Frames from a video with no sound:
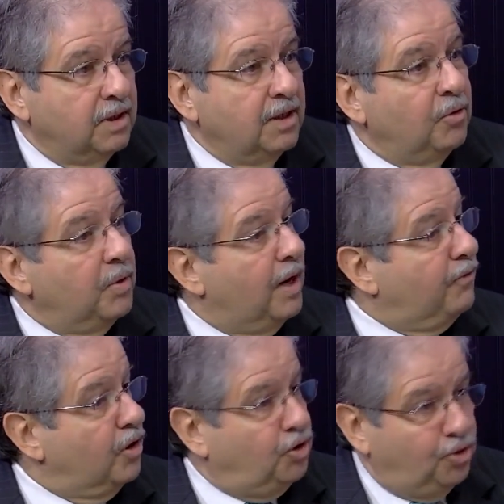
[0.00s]
We have
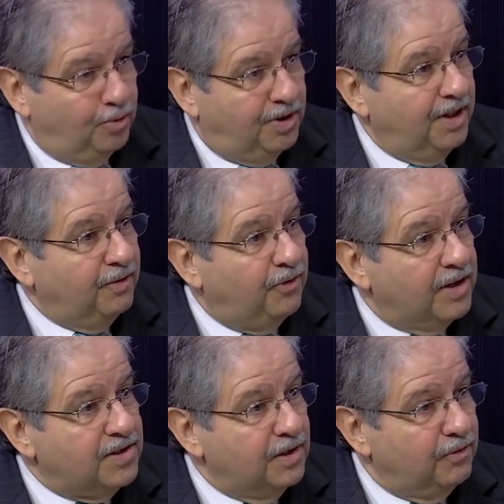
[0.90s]
our Juneteenth
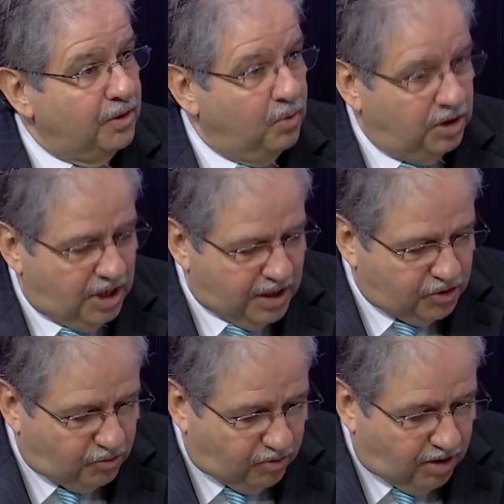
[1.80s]
festivity, which has
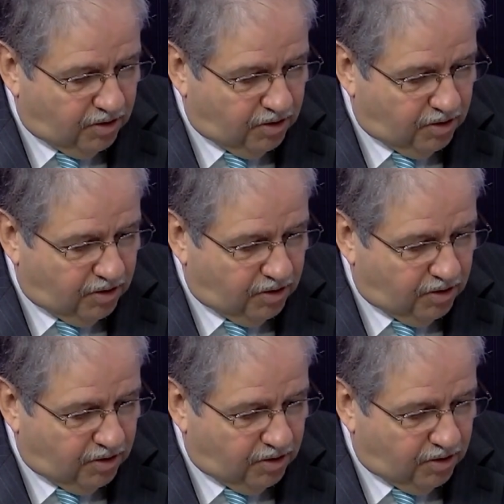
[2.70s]
grown.